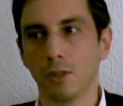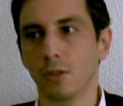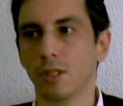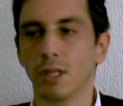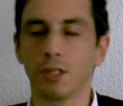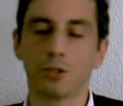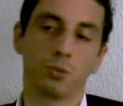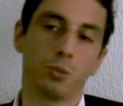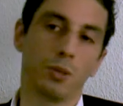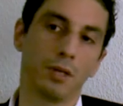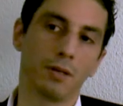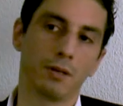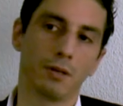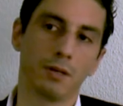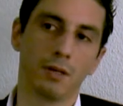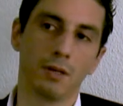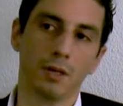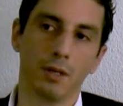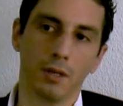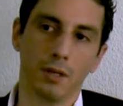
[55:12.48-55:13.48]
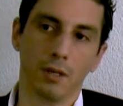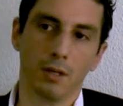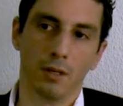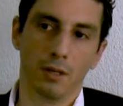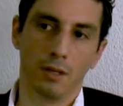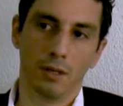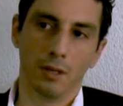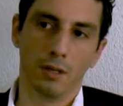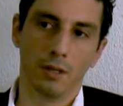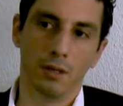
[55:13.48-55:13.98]
That's one of
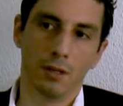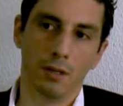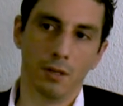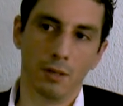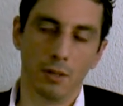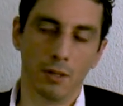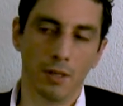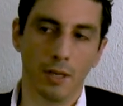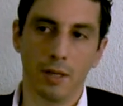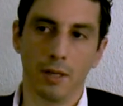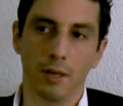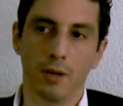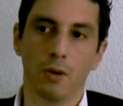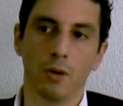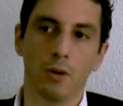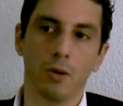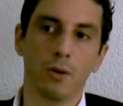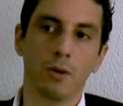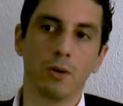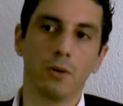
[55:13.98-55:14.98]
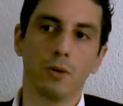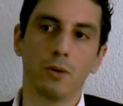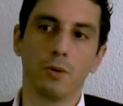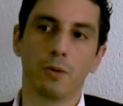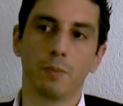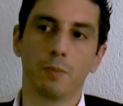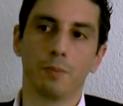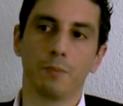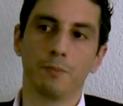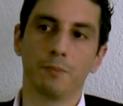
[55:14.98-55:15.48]
uh,
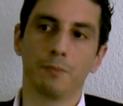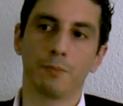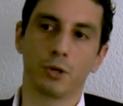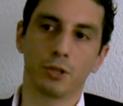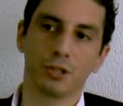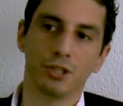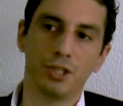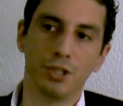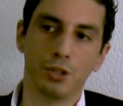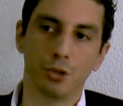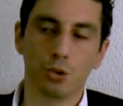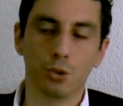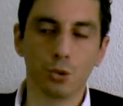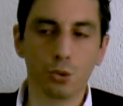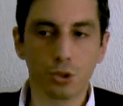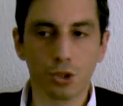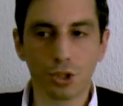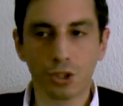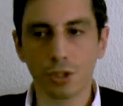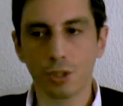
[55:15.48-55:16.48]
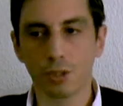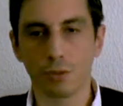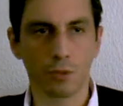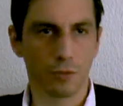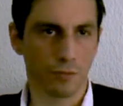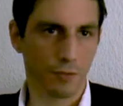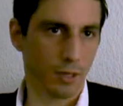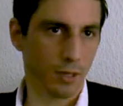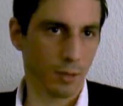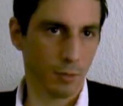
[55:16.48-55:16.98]
all prostitution
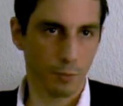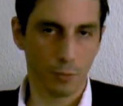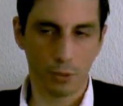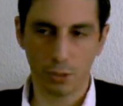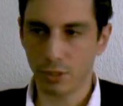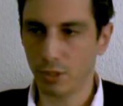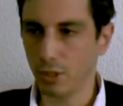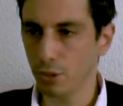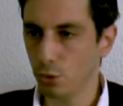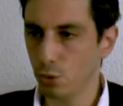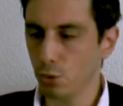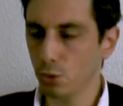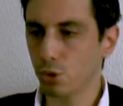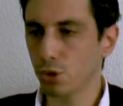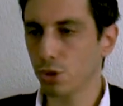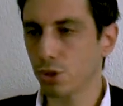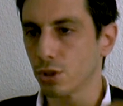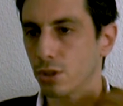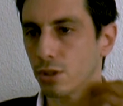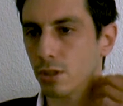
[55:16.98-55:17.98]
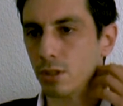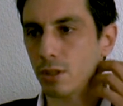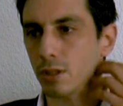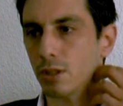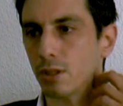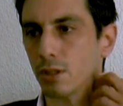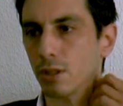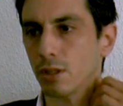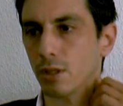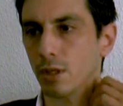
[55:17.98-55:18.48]
of uh, prostitution,
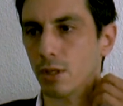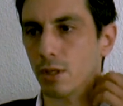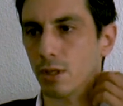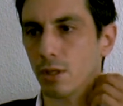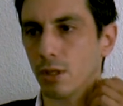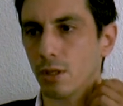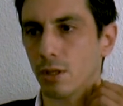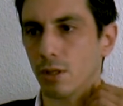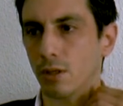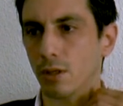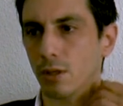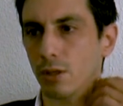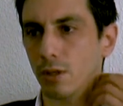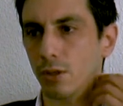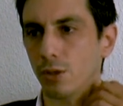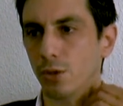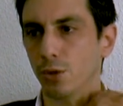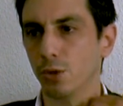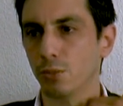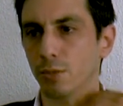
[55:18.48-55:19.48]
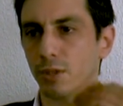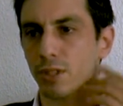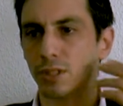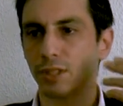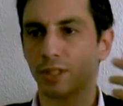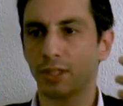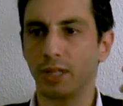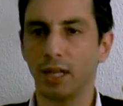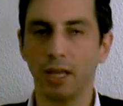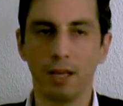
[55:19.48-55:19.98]
uh, uh human
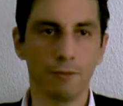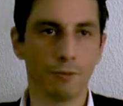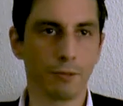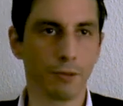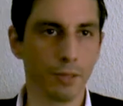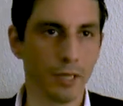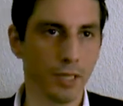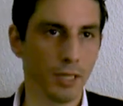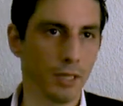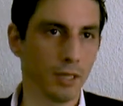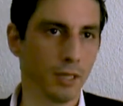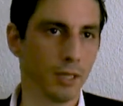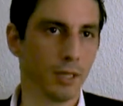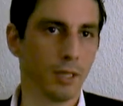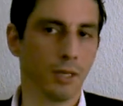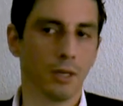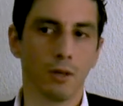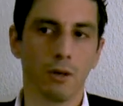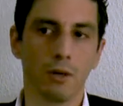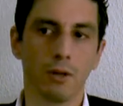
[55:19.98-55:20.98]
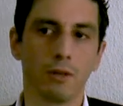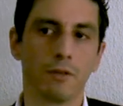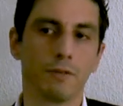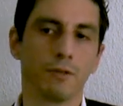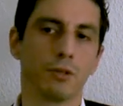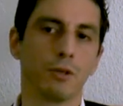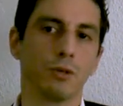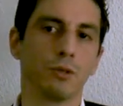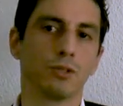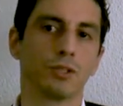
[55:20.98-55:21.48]
slavery. All
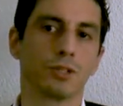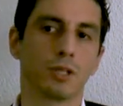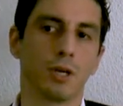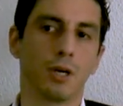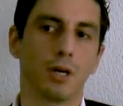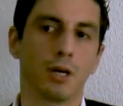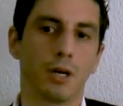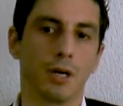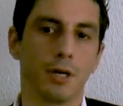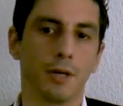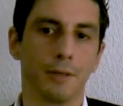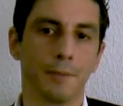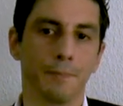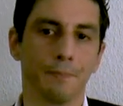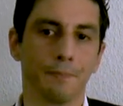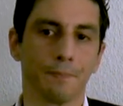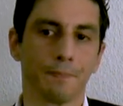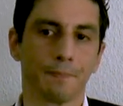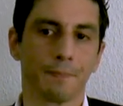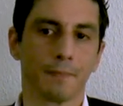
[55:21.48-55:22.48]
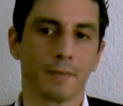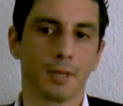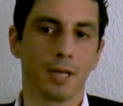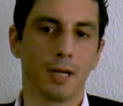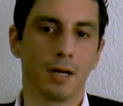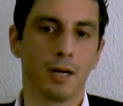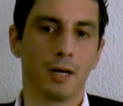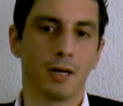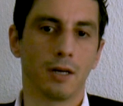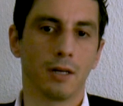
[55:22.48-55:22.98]
of those are
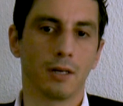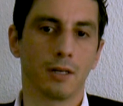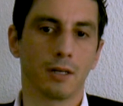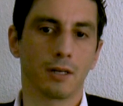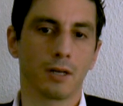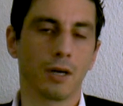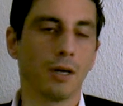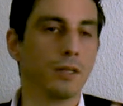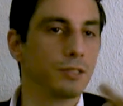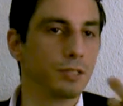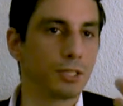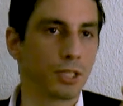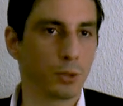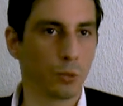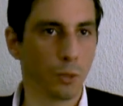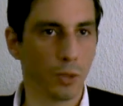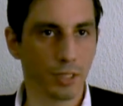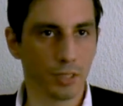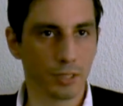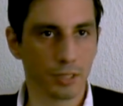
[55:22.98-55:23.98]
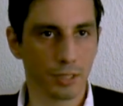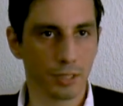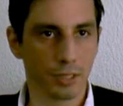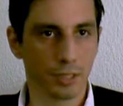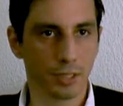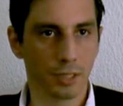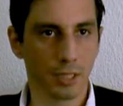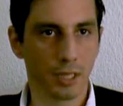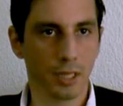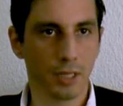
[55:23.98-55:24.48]
are
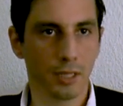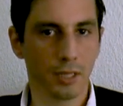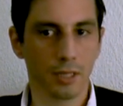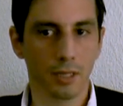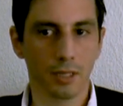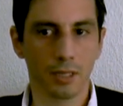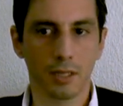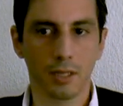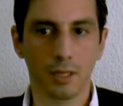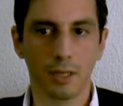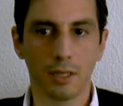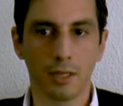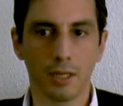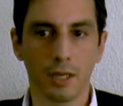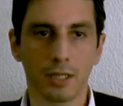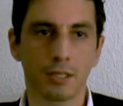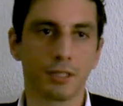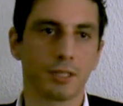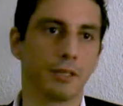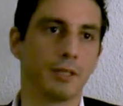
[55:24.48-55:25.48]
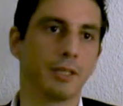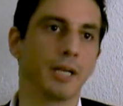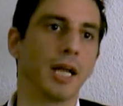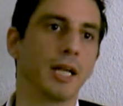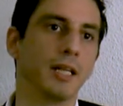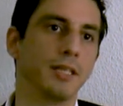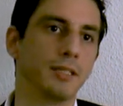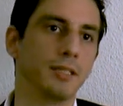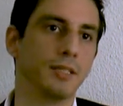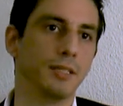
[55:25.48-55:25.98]
consequences and uh,
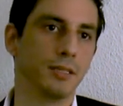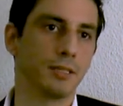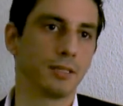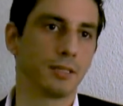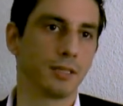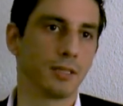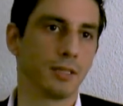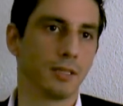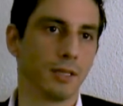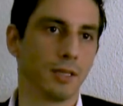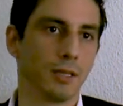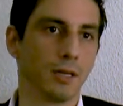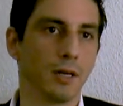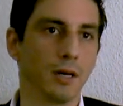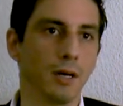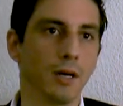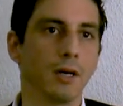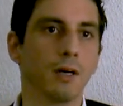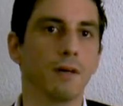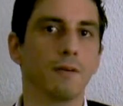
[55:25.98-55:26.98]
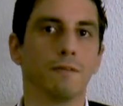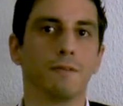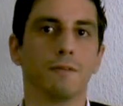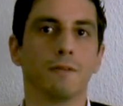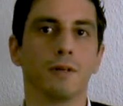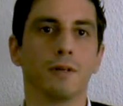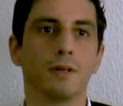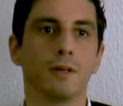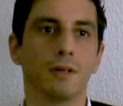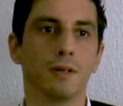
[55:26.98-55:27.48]
externalities of
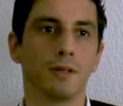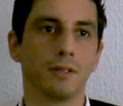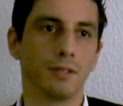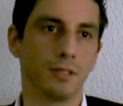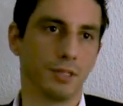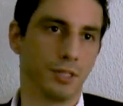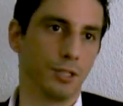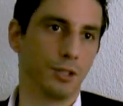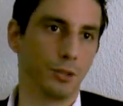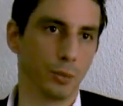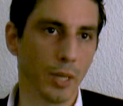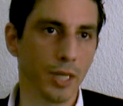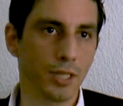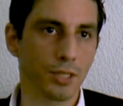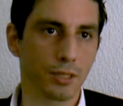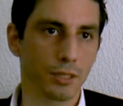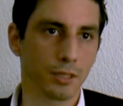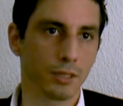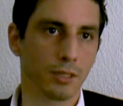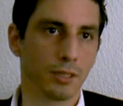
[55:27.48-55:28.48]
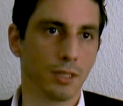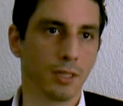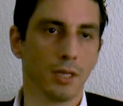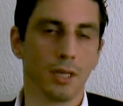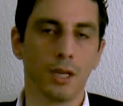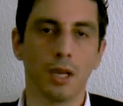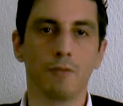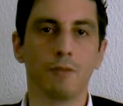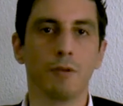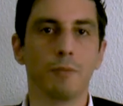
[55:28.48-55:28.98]
uh, the situation.
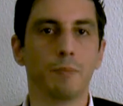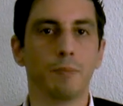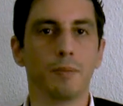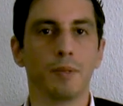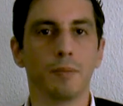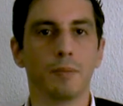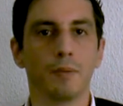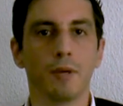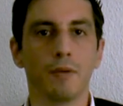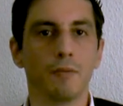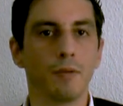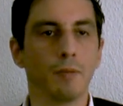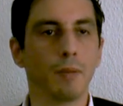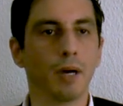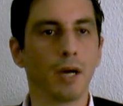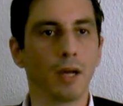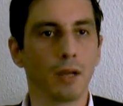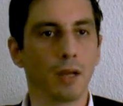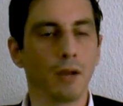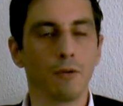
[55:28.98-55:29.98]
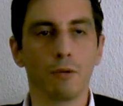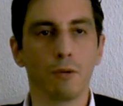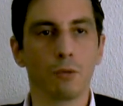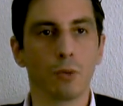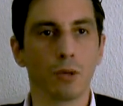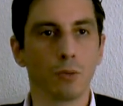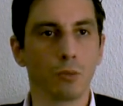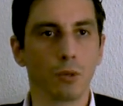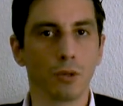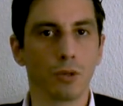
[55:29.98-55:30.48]
Every everybody,
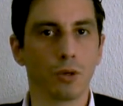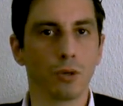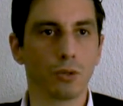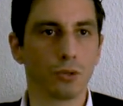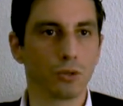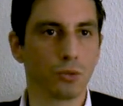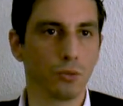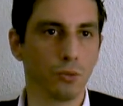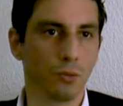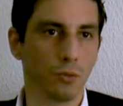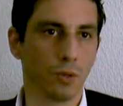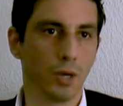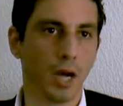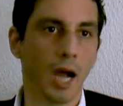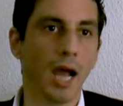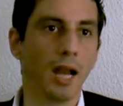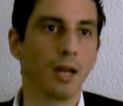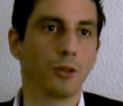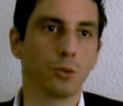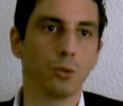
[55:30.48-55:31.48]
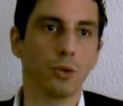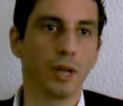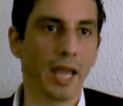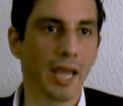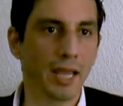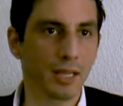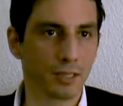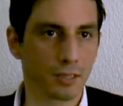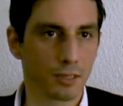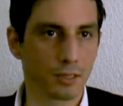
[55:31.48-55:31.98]
everyone will go to to
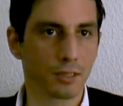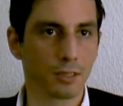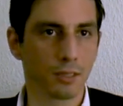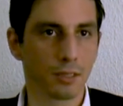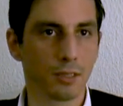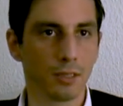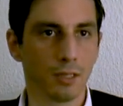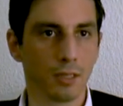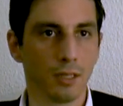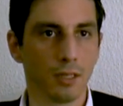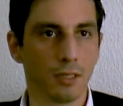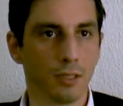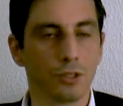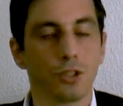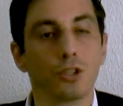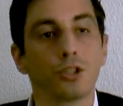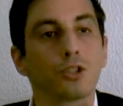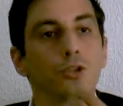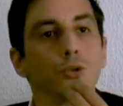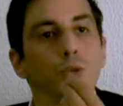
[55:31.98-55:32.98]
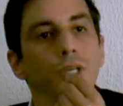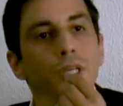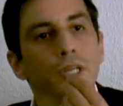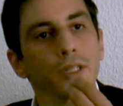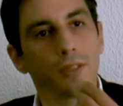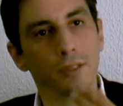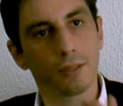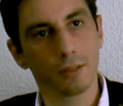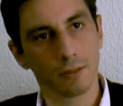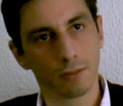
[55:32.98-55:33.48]
lengths just to
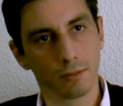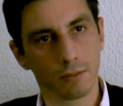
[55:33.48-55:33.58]
eat.